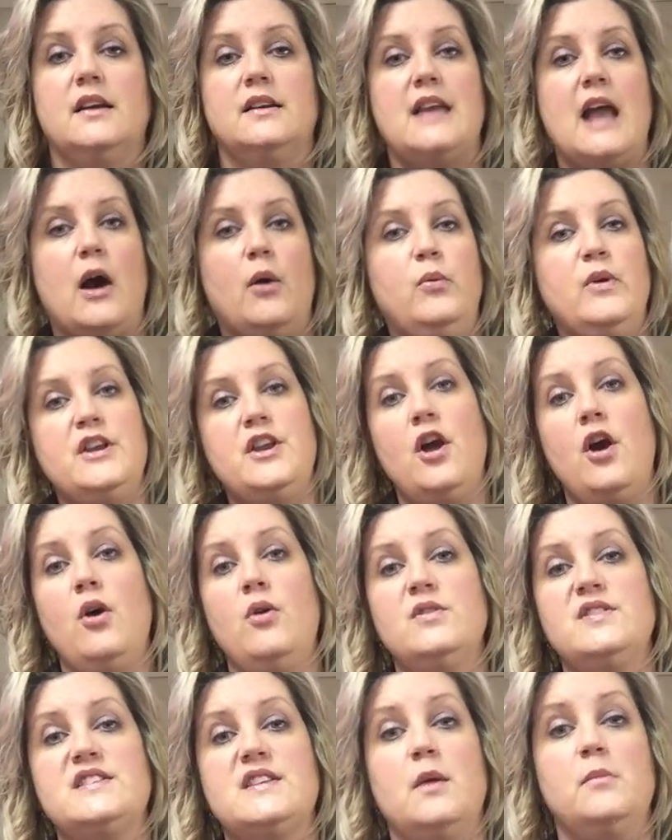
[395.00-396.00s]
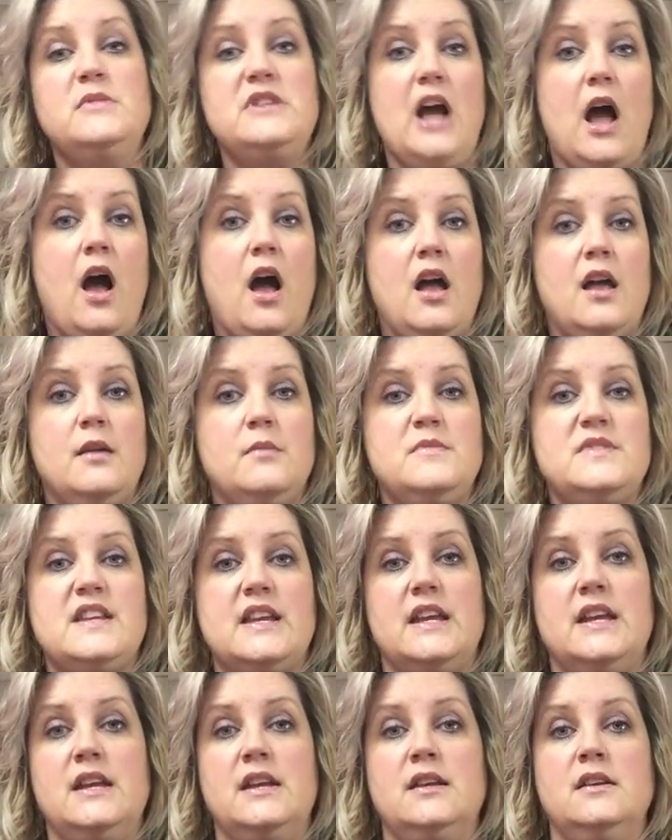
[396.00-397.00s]
Now we know sometimes
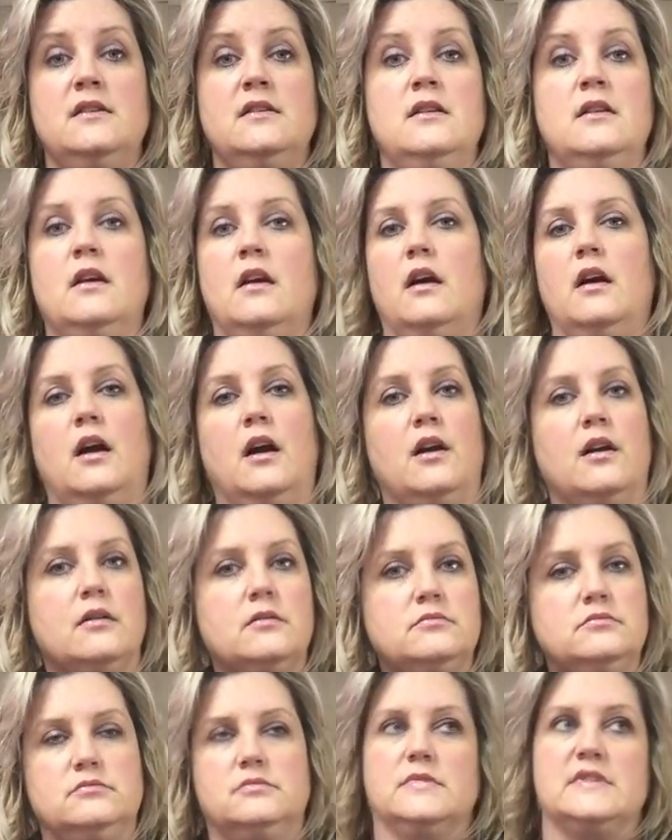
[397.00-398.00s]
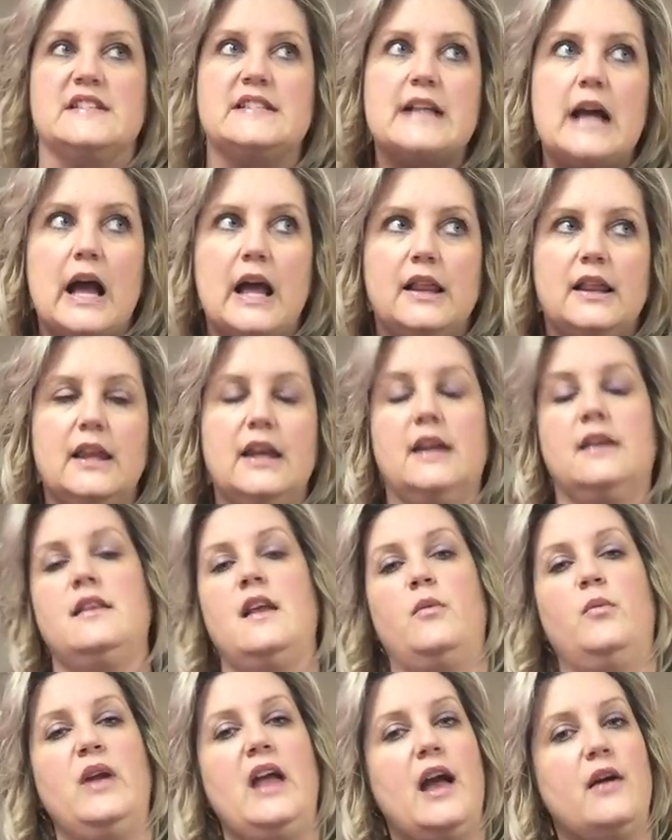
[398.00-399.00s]
in our styling
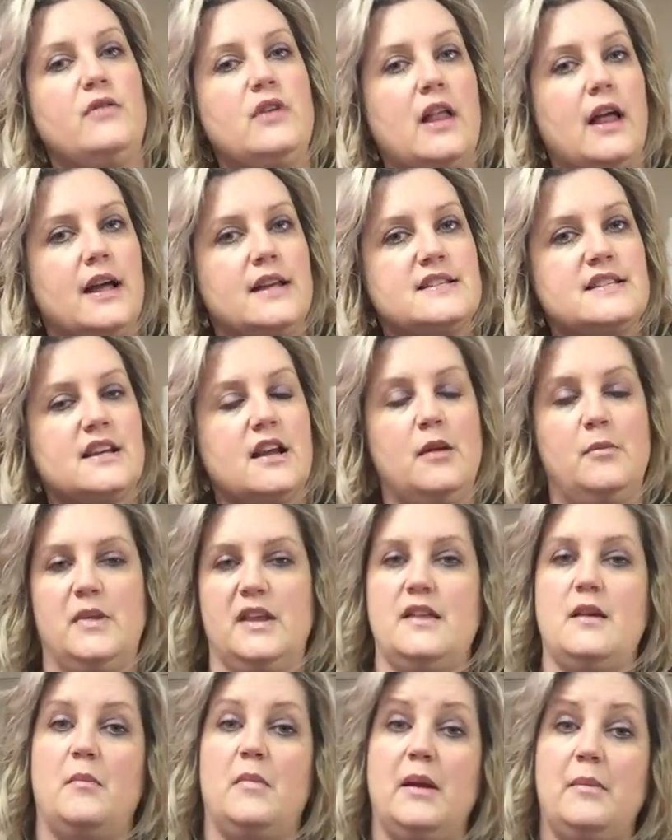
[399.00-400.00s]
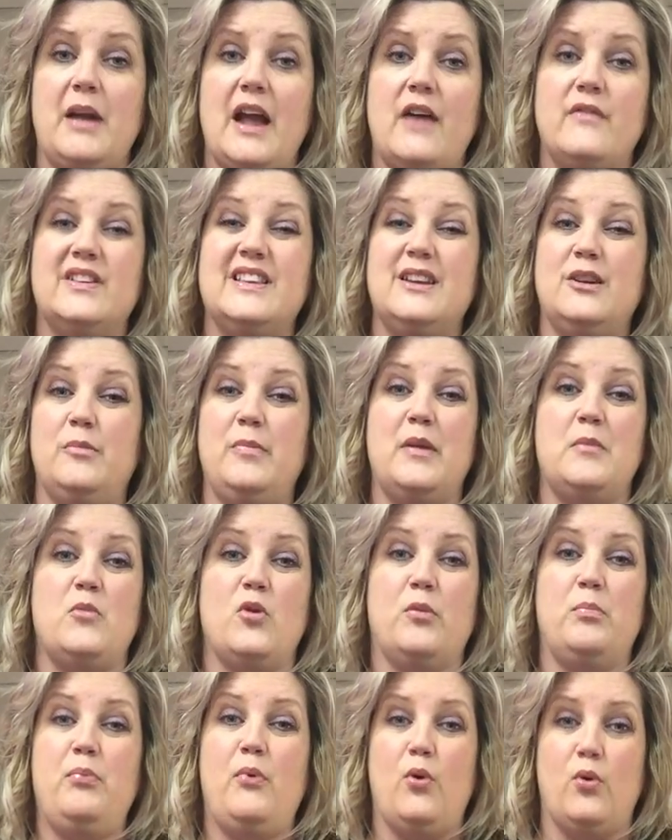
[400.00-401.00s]
that we have clients that come in that maybe have a little bit
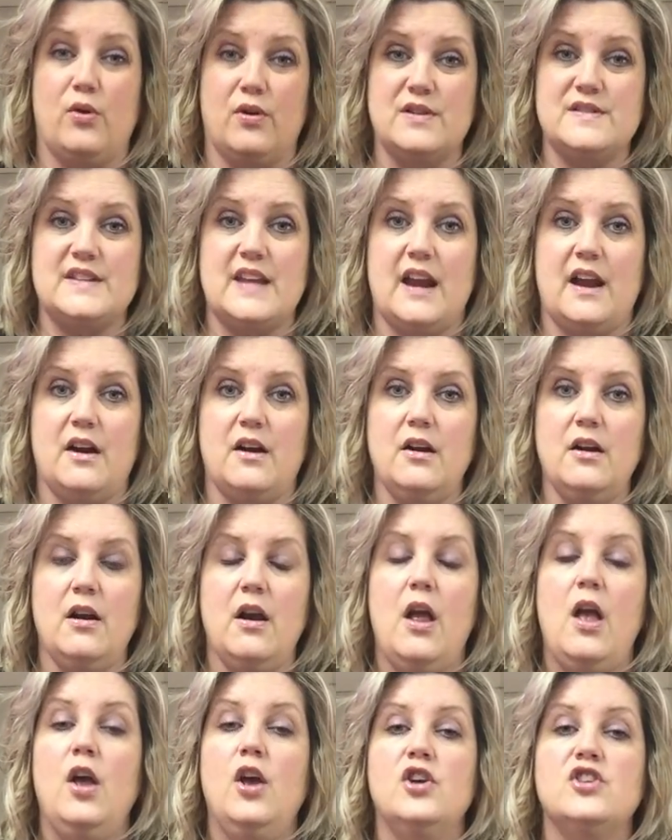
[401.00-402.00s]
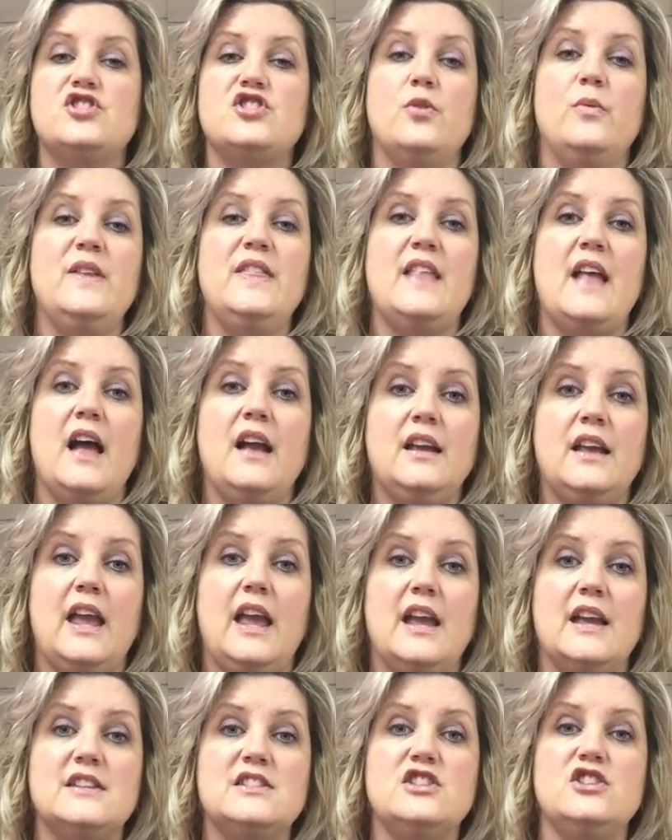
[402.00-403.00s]
more porous hair. So in that
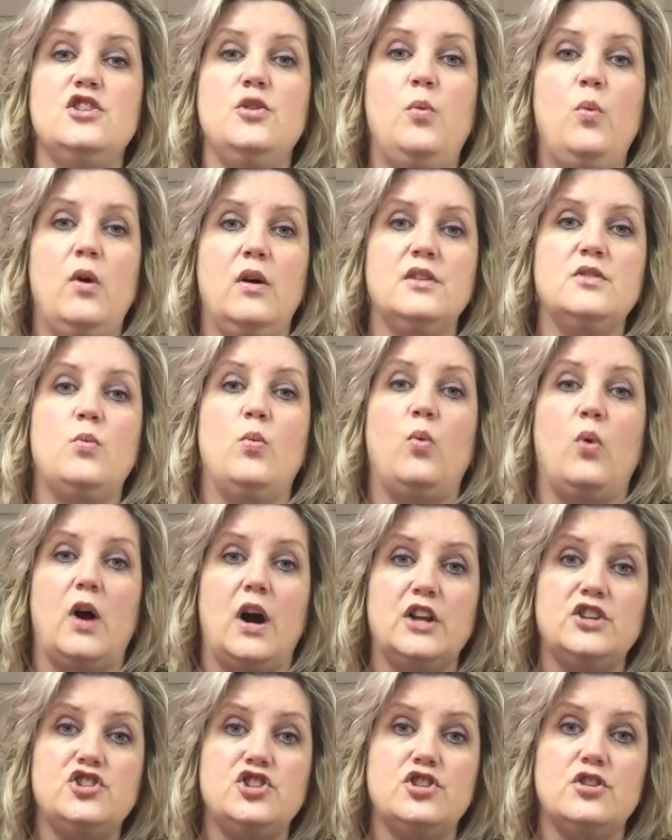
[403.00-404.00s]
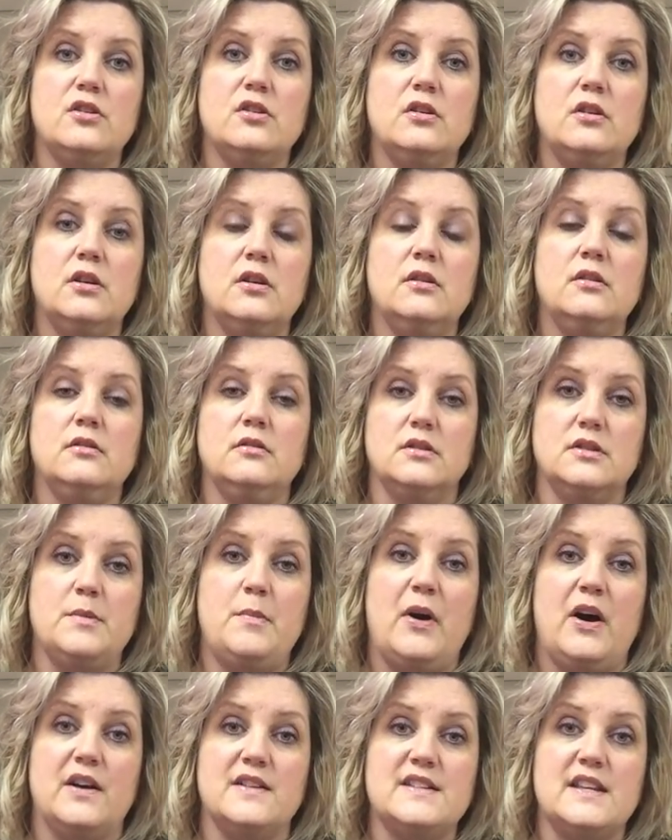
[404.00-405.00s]
case, you want to watch your
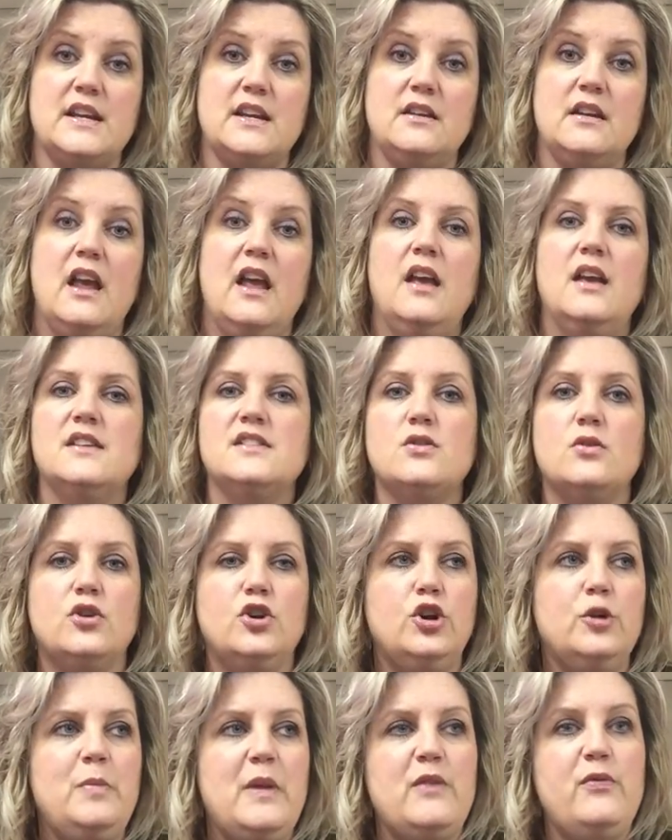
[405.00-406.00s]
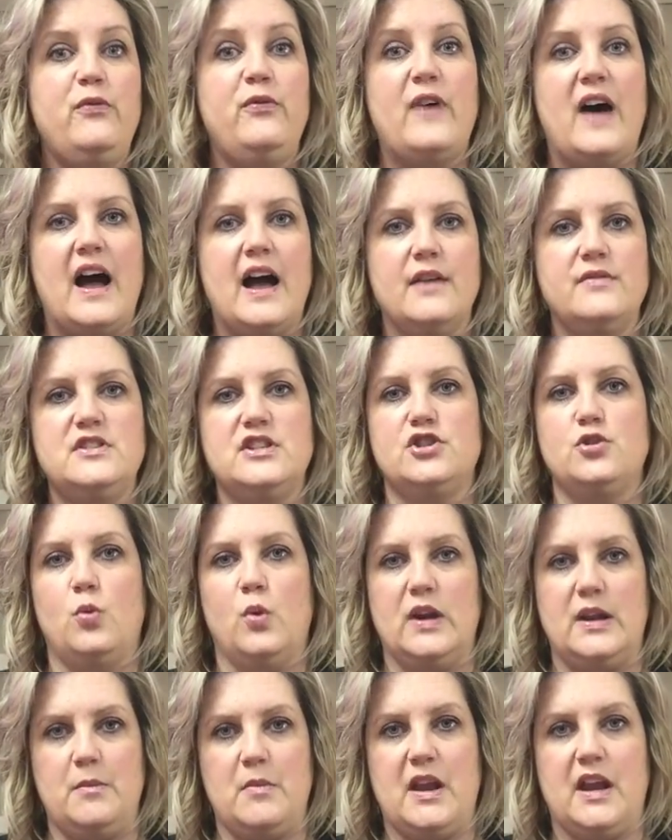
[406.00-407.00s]
deposit. So it could be 5 to
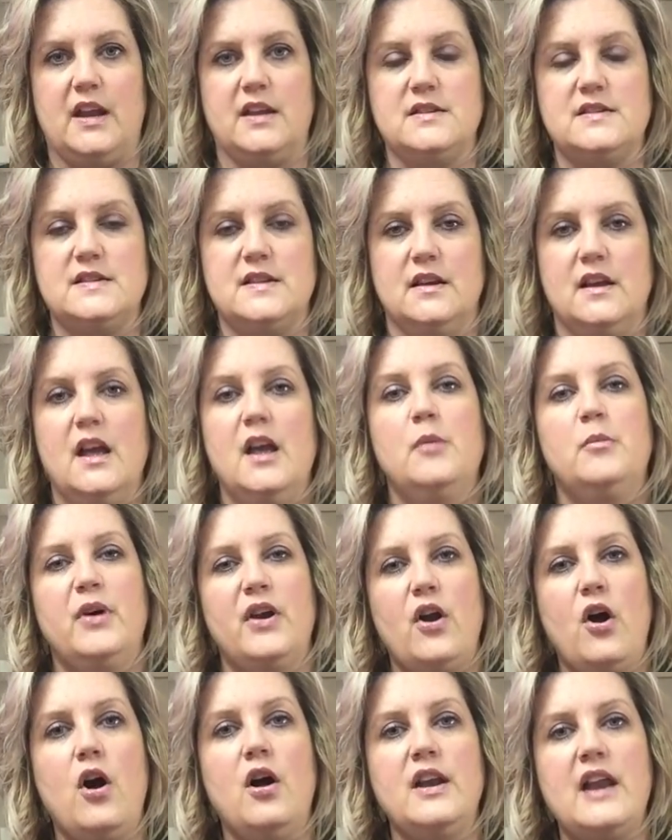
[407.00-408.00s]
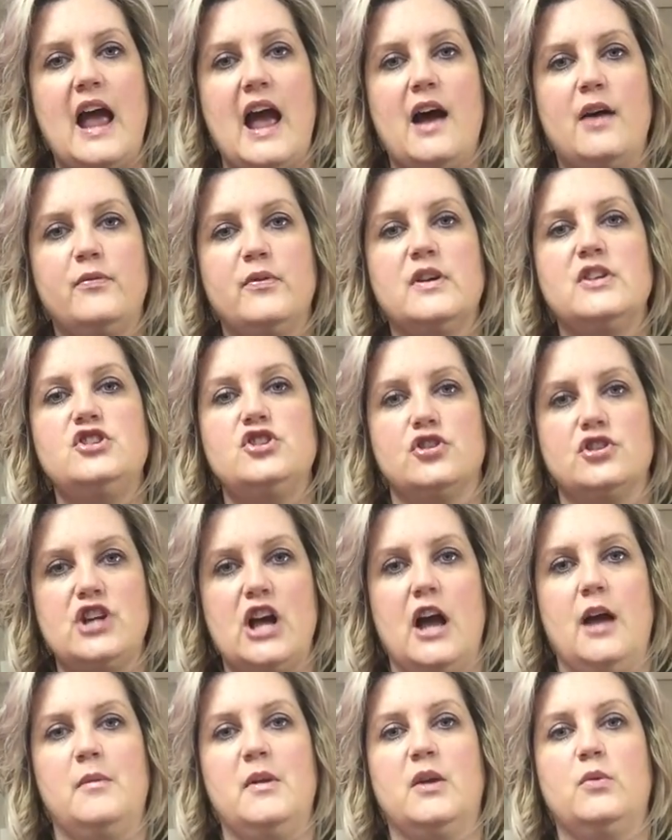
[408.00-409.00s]
20 minutes. But on average, your
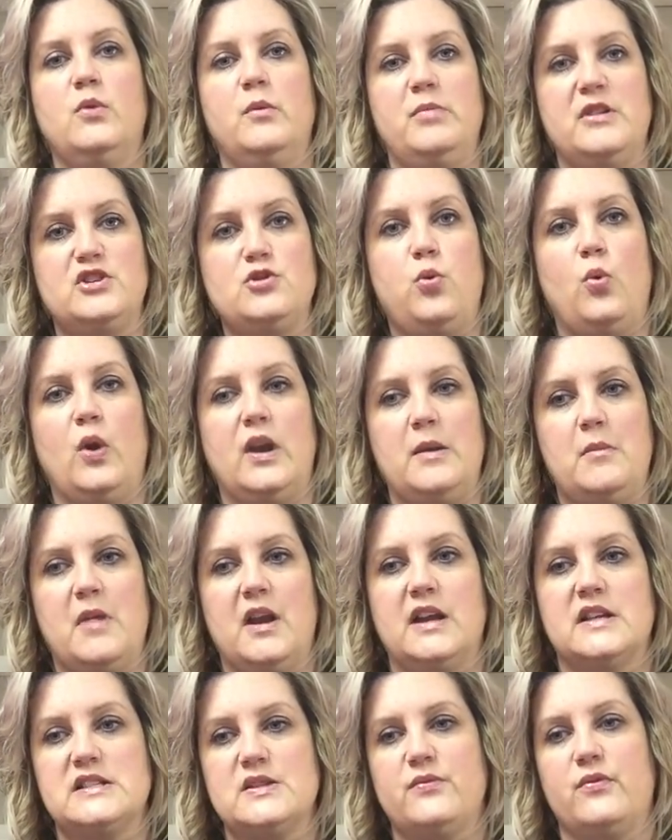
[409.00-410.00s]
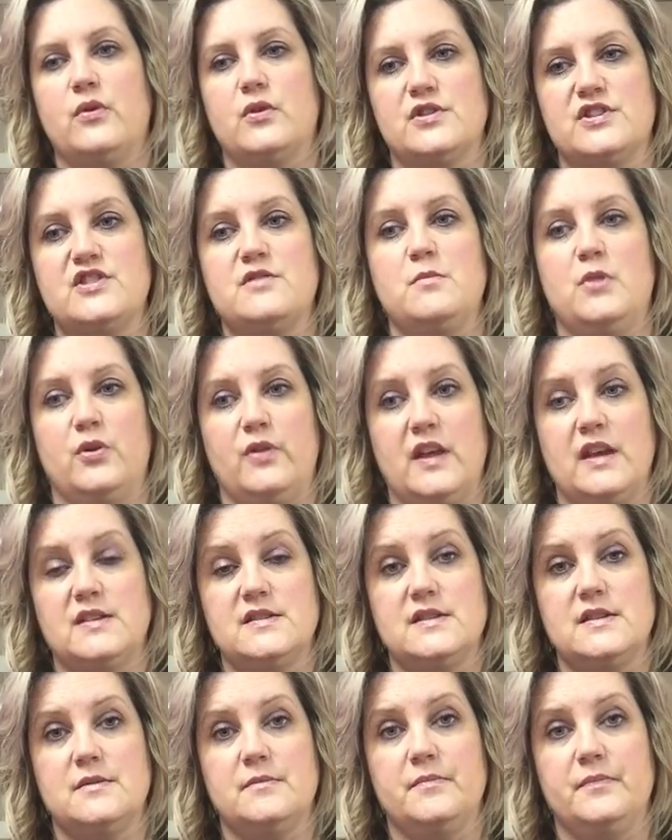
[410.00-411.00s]
timing would be 20 minutes for
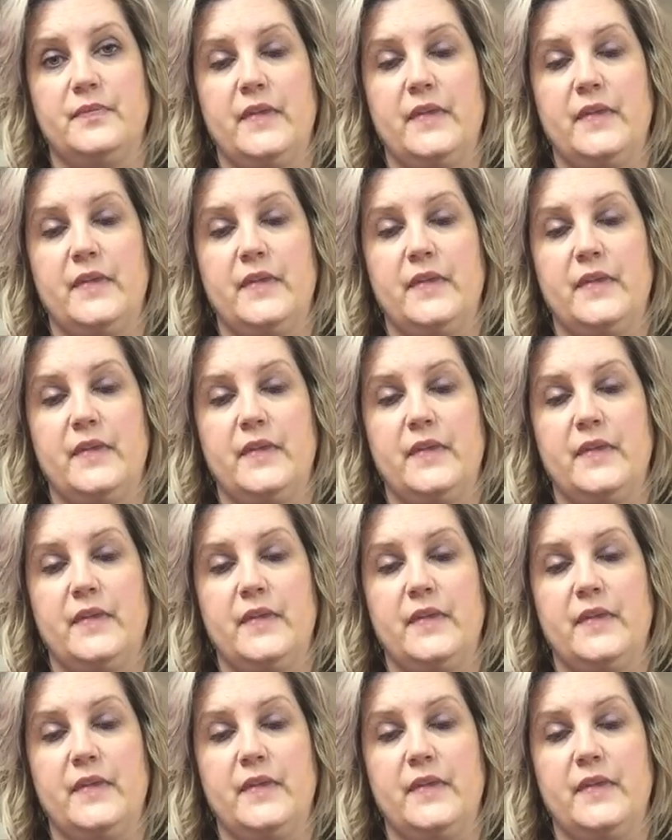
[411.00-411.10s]
smoothies.